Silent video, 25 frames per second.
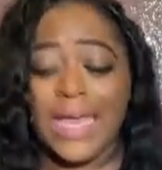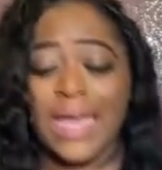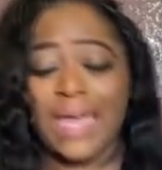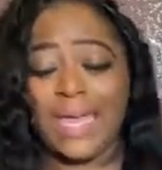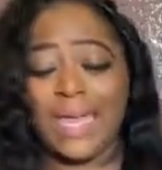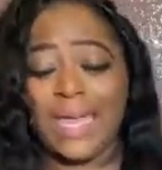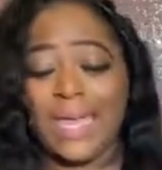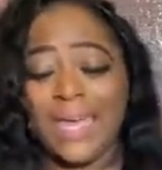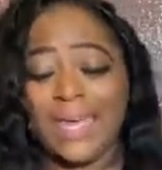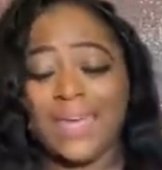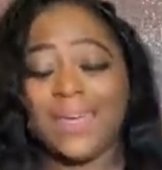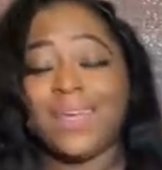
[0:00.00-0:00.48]

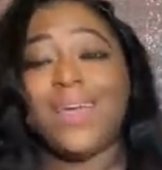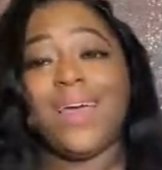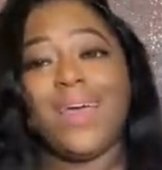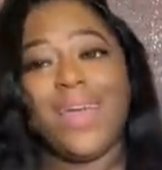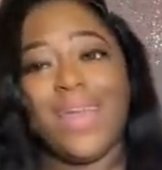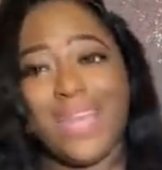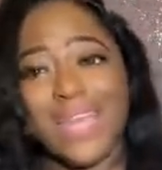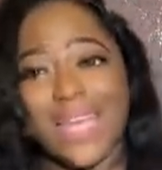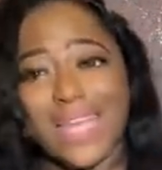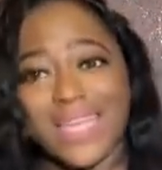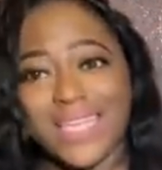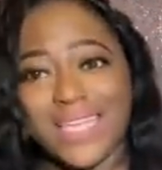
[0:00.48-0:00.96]
And
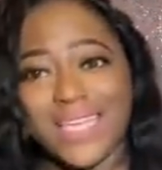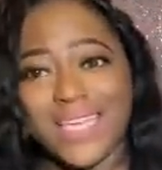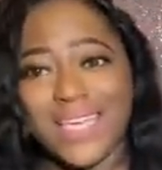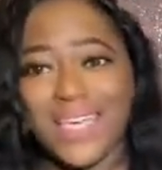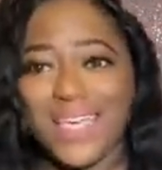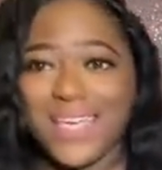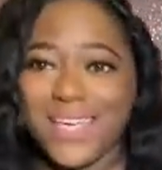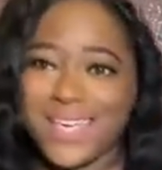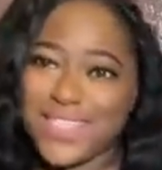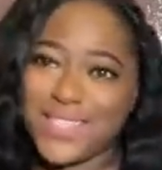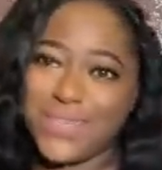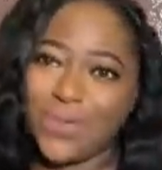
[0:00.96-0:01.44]

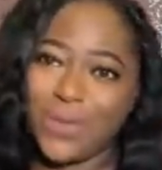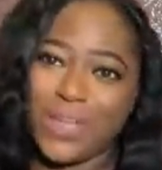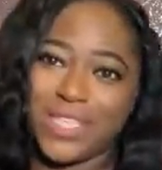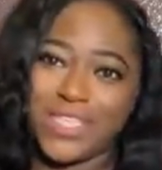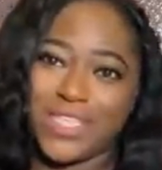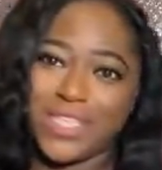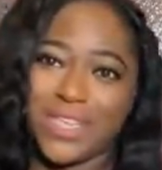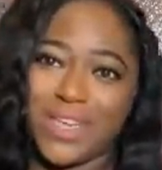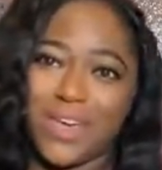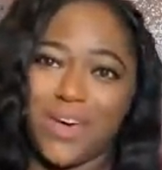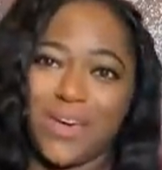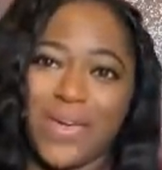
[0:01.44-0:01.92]
Anthony is
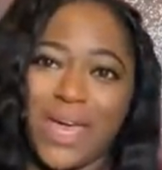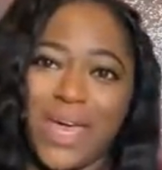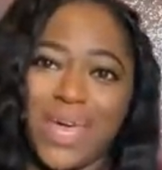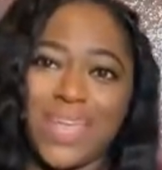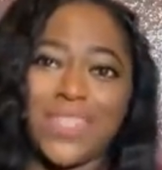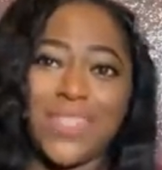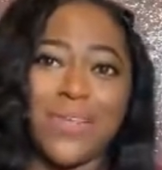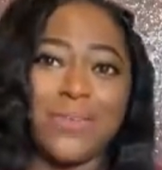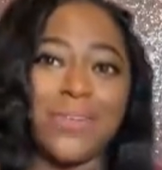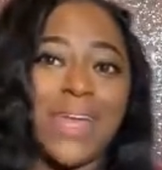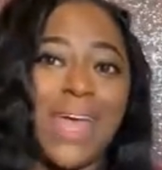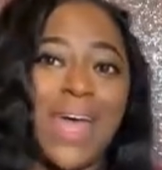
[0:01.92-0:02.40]
Winter,
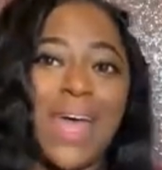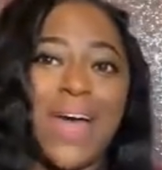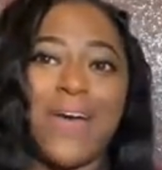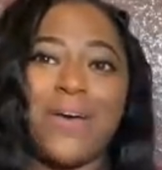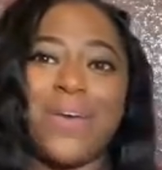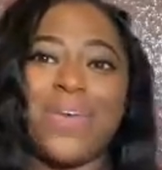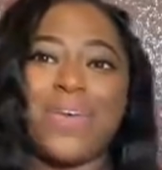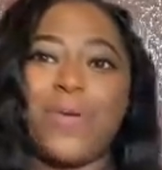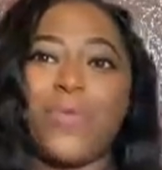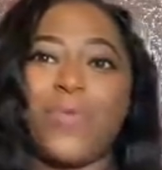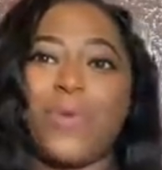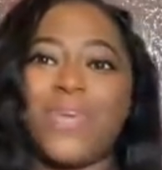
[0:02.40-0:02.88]
okay? So
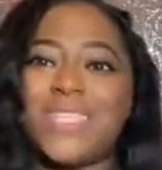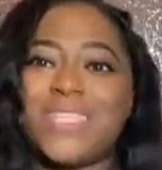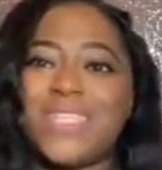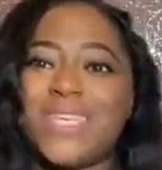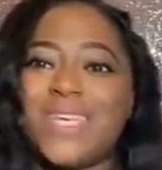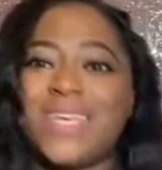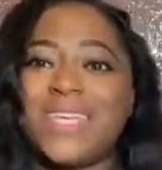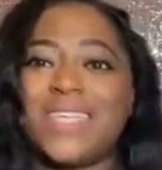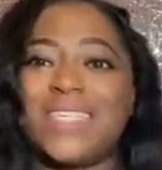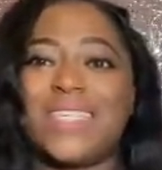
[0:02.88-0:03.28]
now Winter is